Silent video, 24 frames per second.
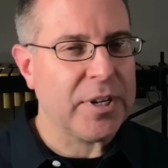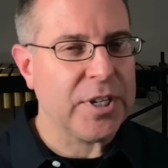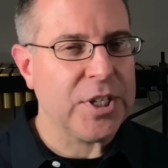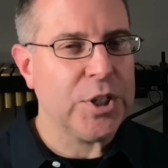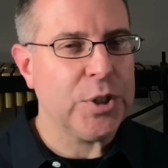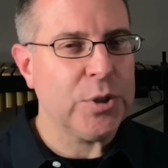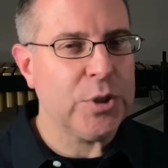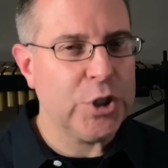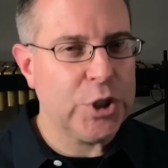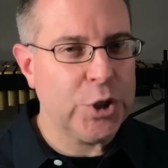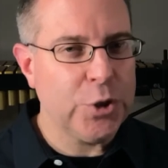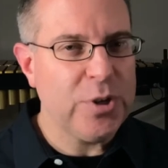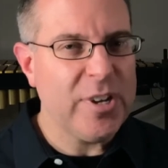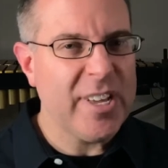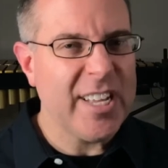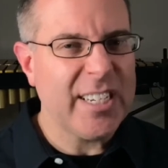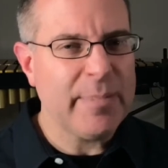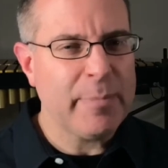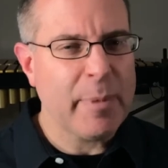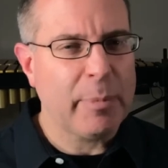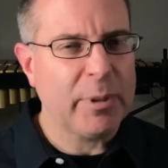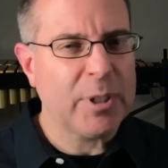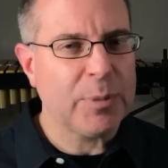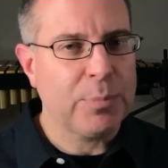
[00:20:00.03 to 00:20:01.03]
you do need to
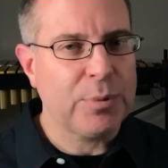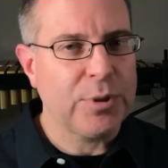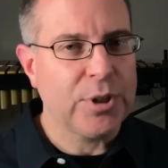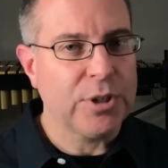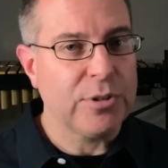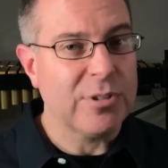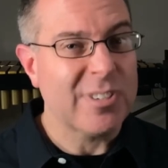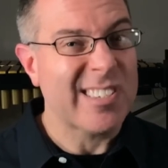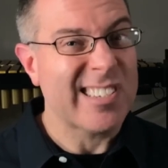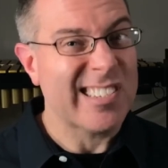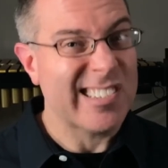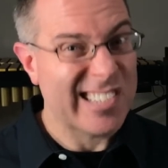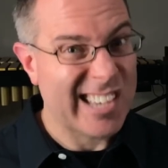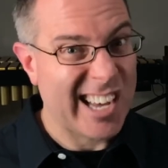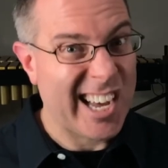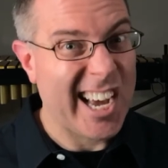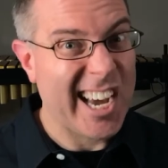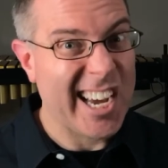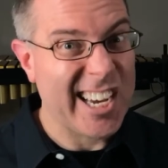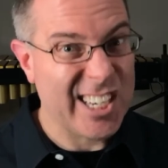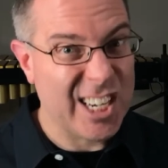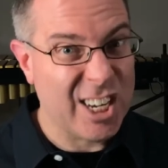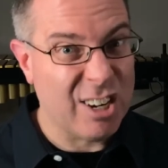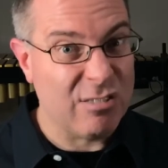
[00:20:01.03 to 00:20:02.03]
be able to produce
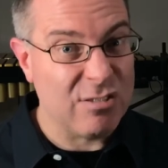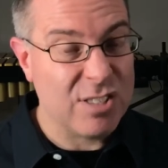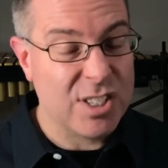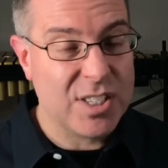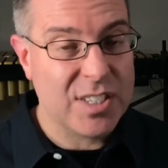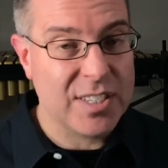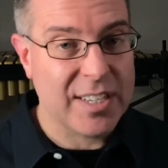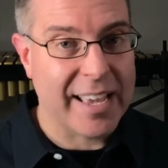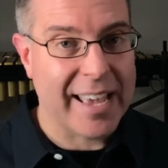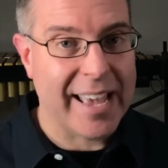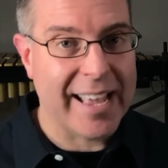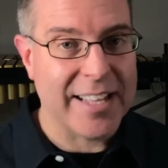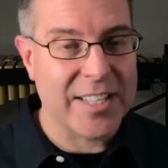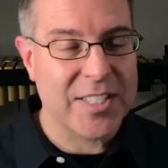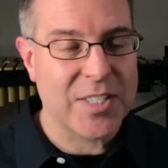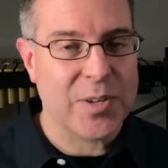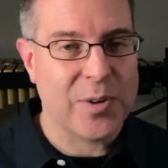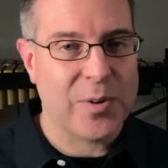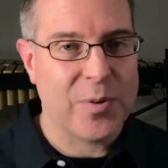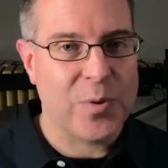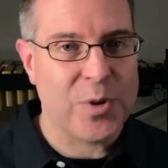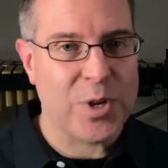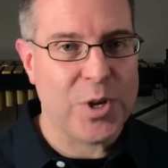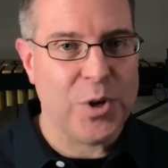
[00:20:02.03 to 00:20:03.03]
high notes. And
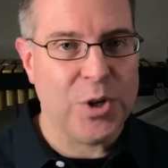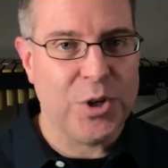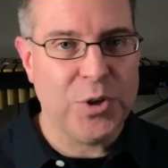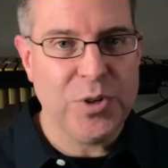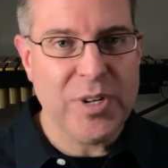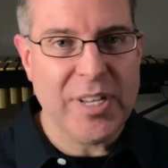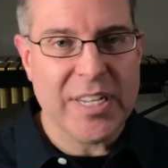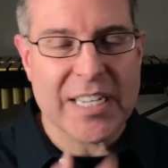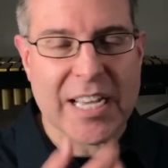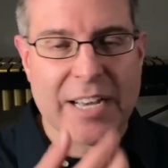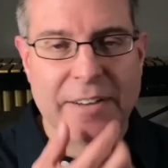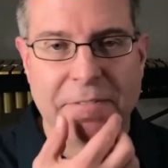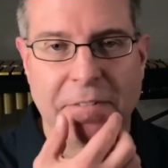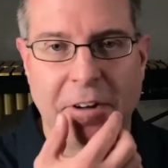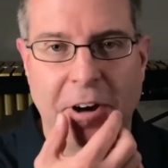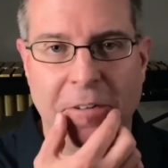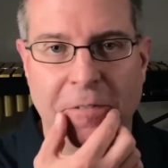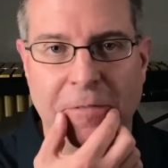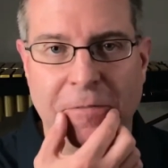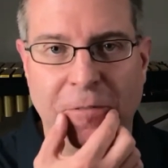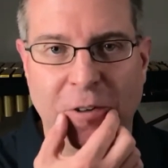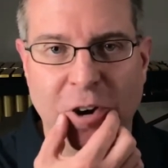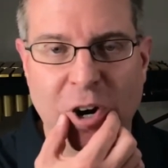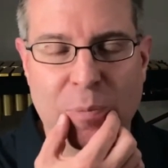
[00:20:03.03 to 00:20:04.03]
so you do need to have a
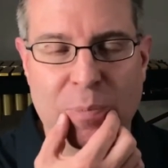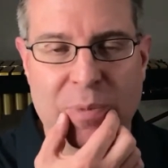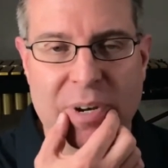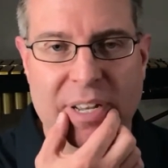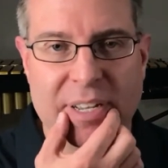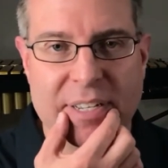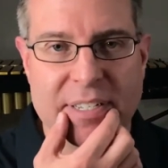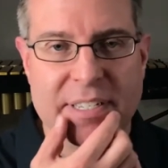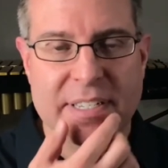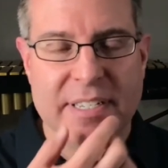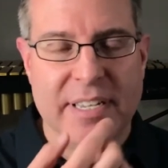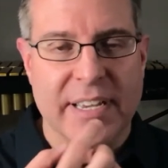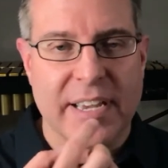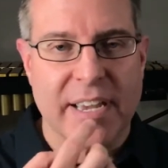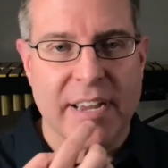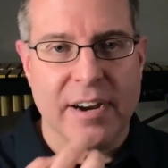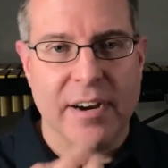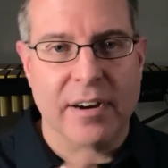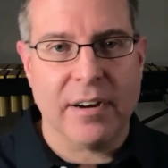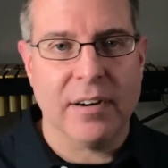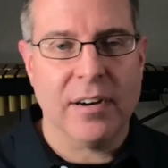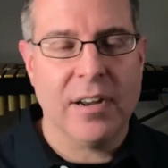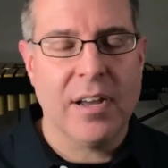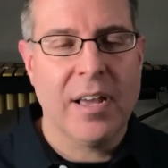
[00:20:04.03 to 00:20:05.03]
firmness
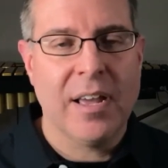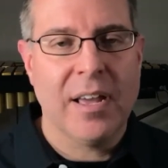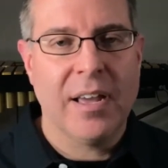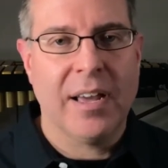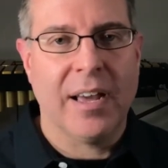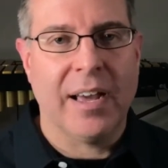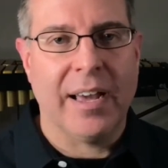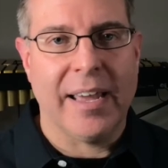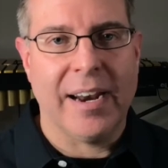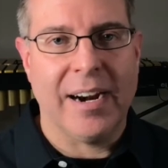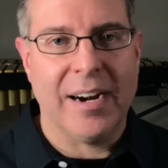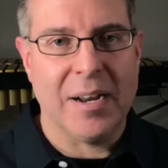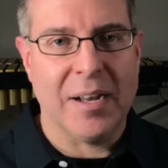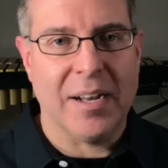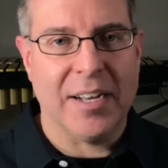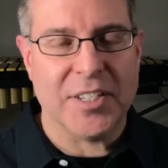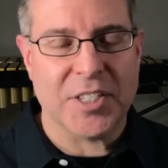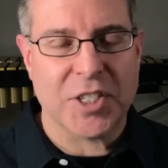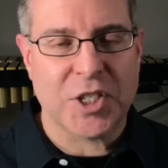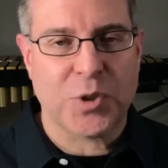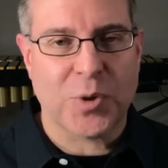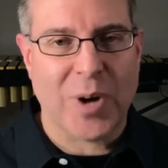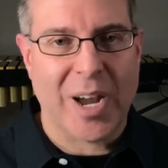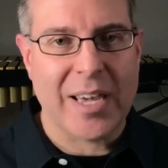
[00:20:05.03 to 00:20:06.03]
here and a
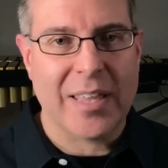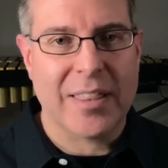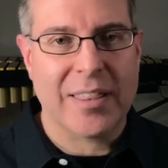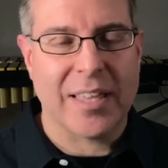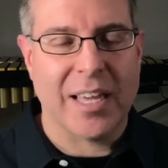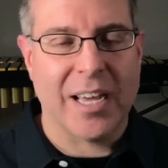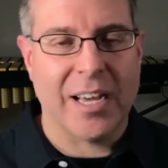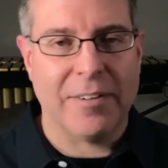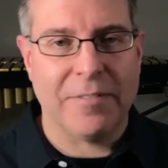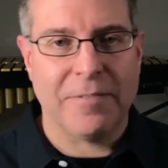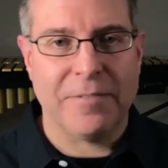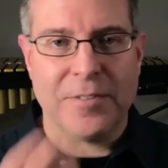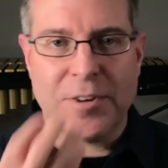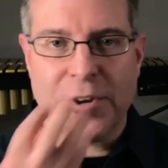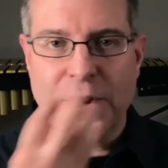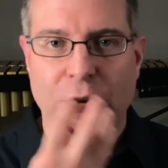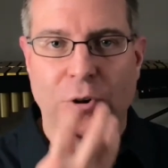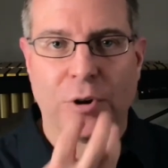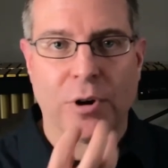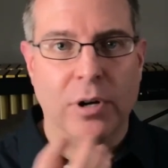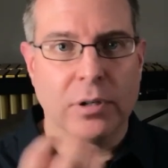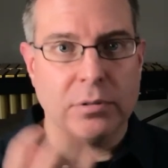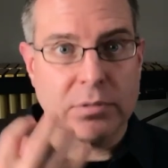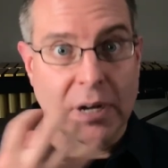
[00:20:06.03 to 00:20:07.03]
strength of
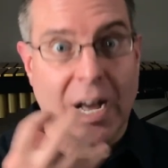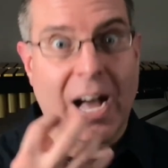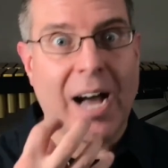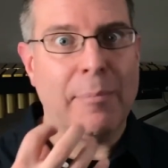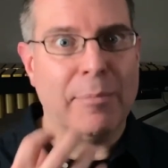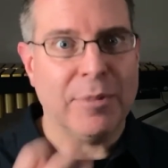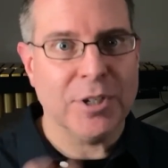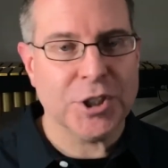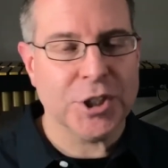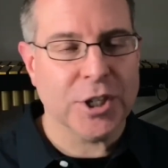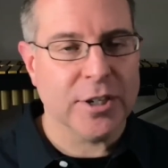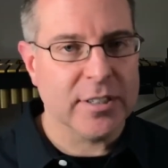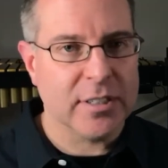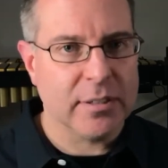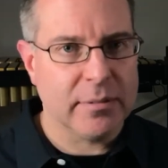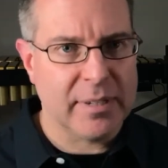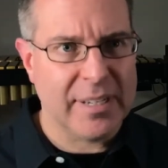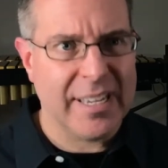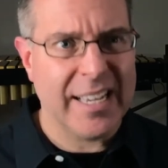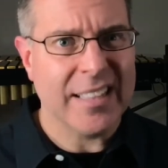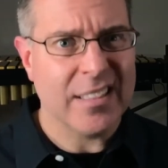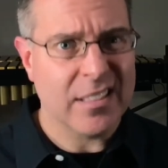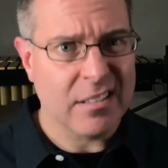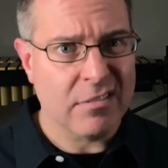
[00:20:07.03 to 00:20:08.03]
your embouchure to
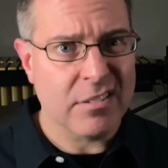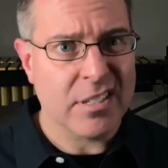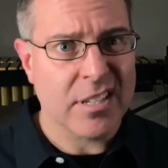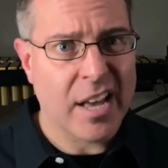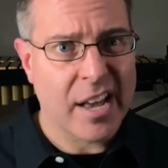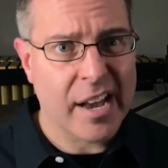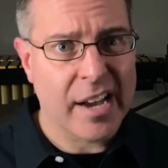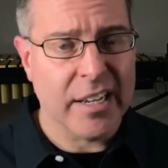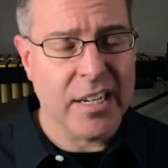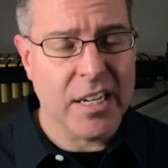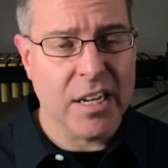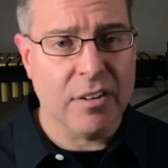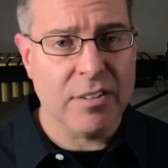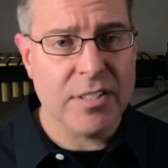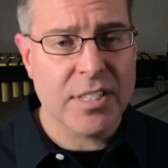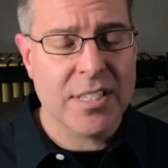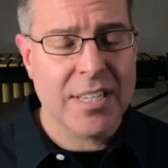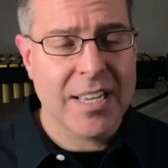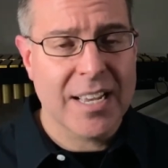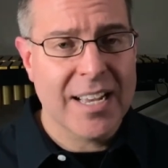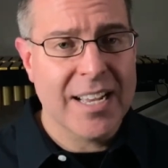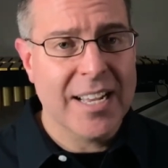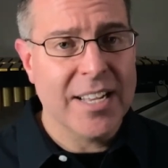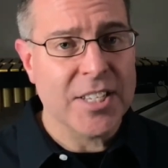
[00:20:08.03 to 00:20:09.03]
get those high notes.
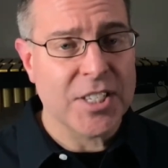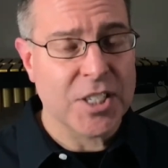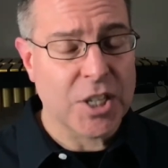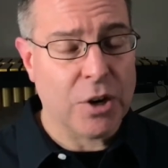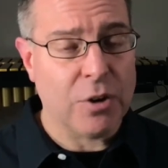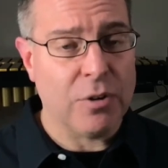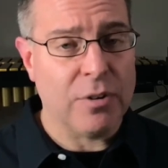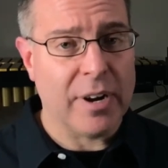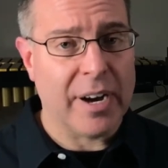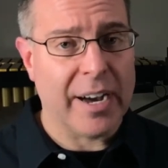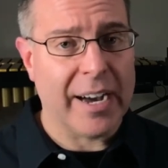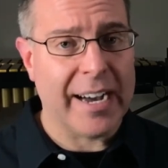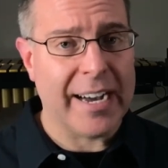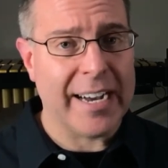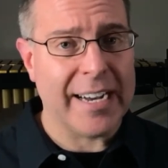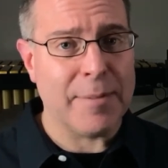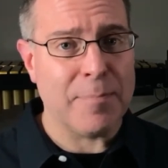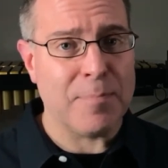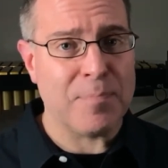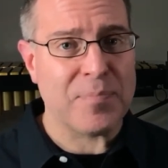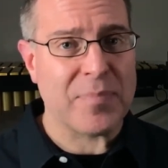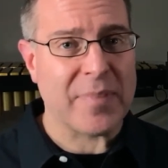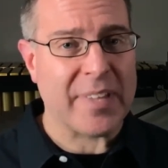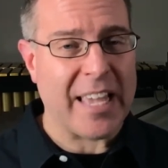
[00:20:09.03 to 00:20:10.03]
So
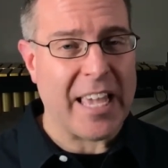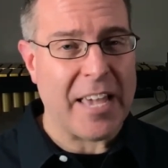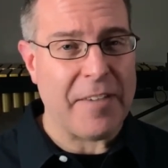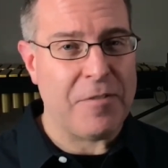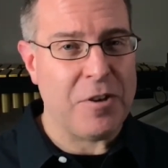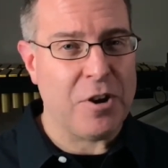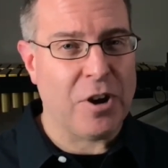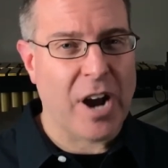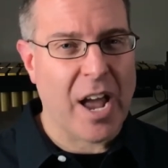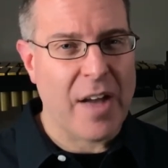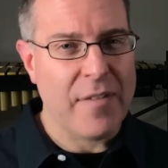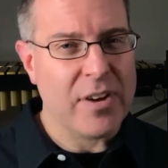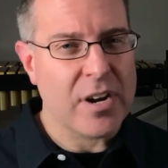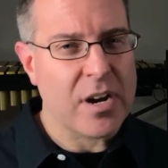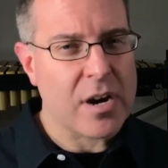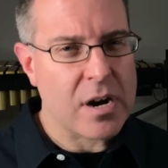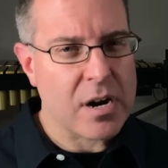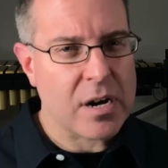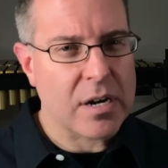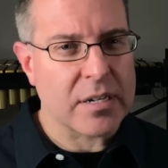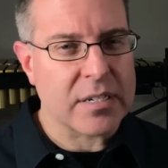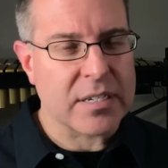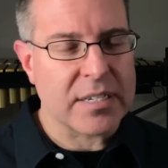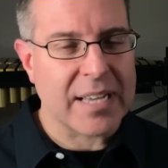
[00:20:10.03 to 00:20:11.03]
if you're having a
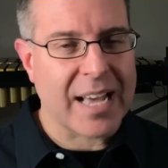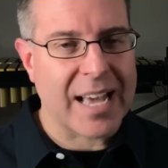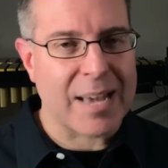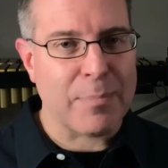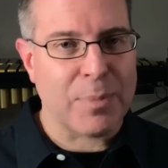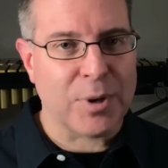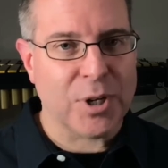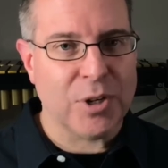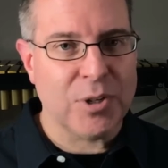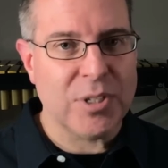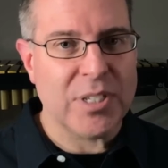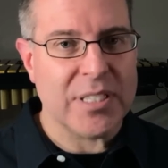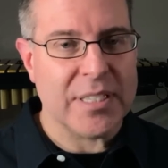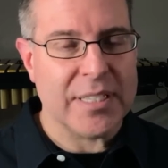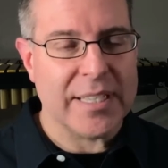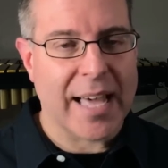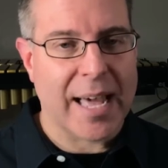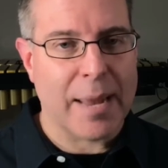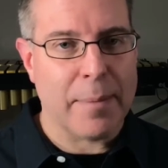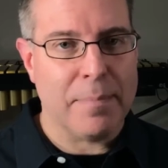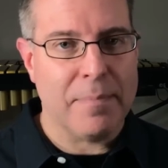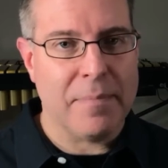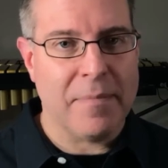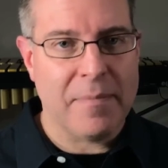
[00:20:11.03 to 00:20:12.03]
hard time producing
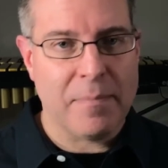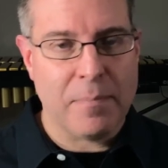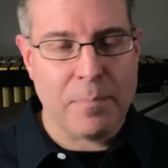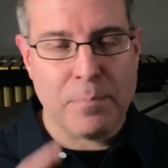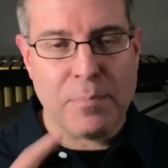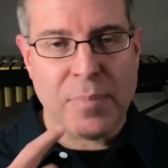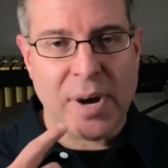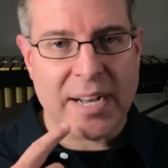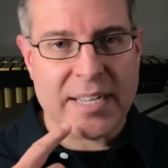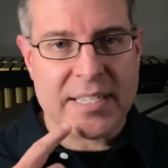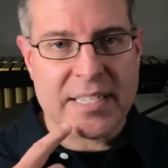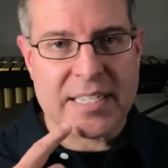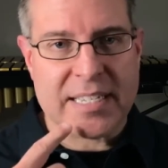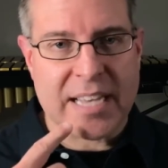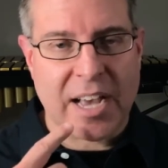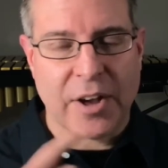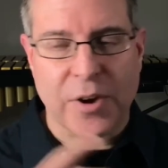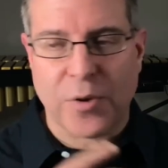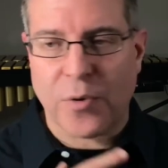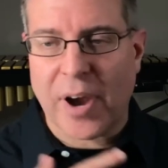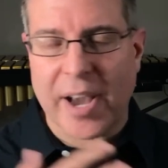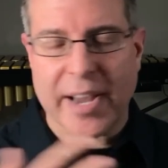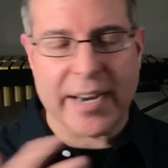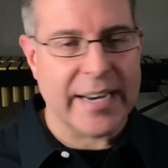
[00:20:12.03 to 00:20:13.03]
that buzz
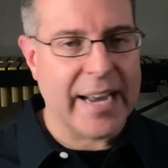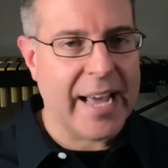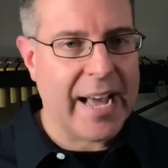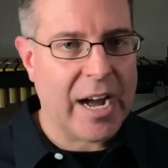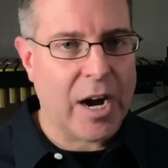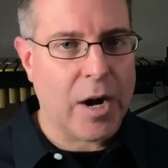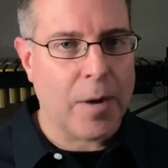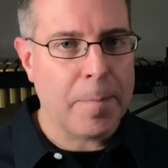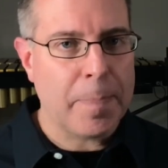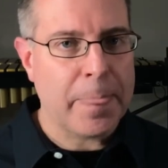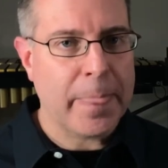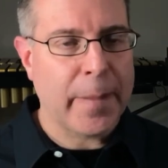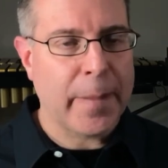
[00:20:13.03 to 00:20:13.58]
sound right now,